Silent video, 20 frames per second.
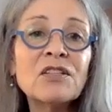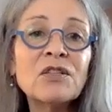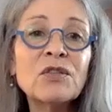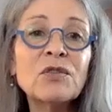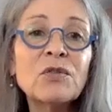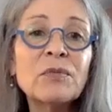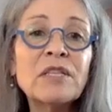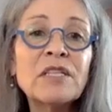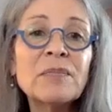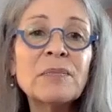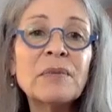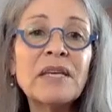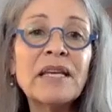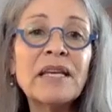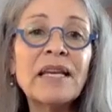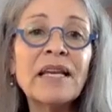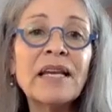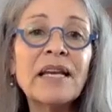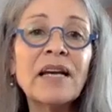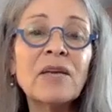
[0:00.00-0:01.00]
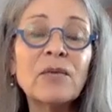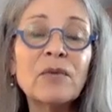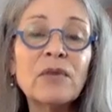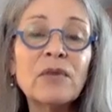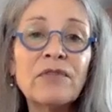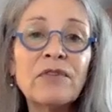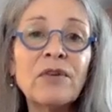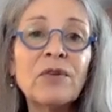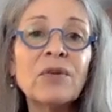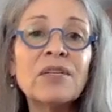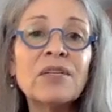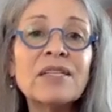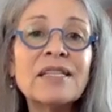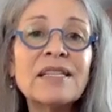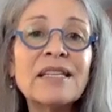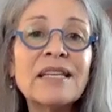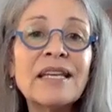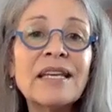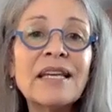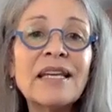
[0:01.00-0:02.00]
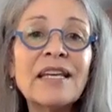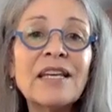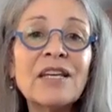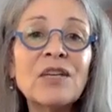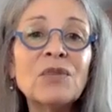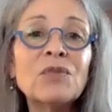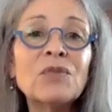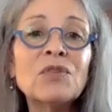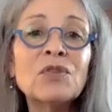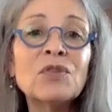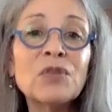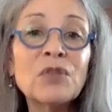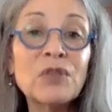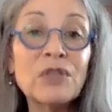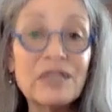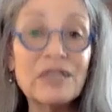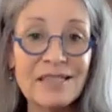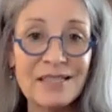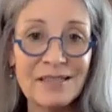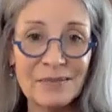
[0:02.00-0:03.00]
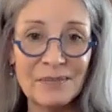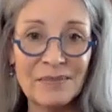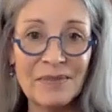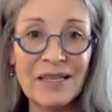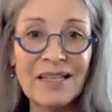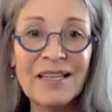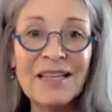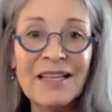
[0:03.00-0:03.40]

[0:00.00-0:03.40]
who will be speaking on refocusing EU tourism